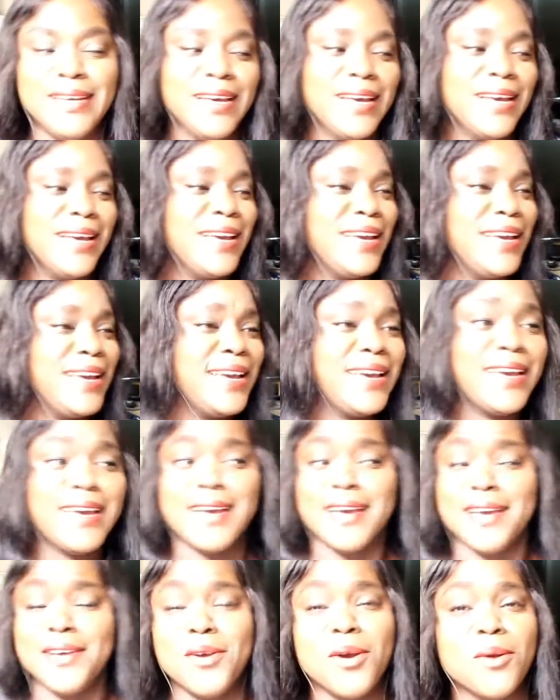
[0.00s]

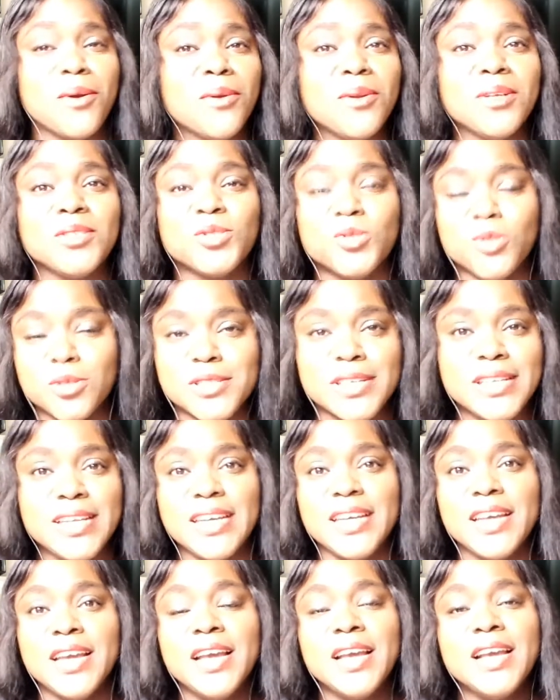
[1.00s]
you're gonna to
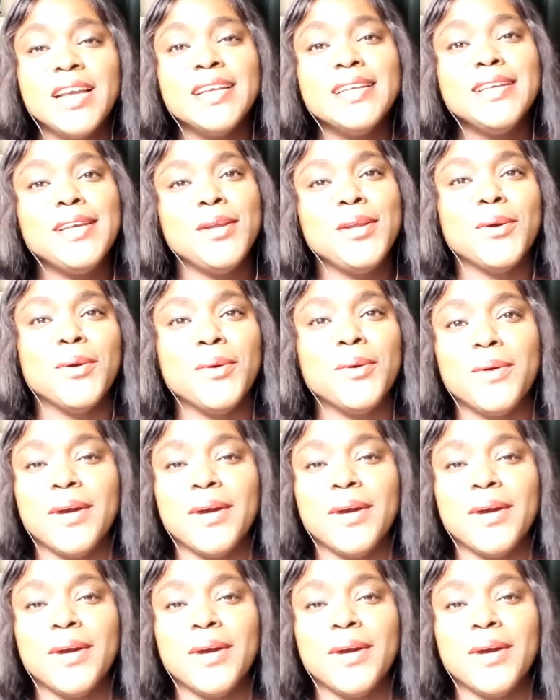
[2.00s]
totally, you know,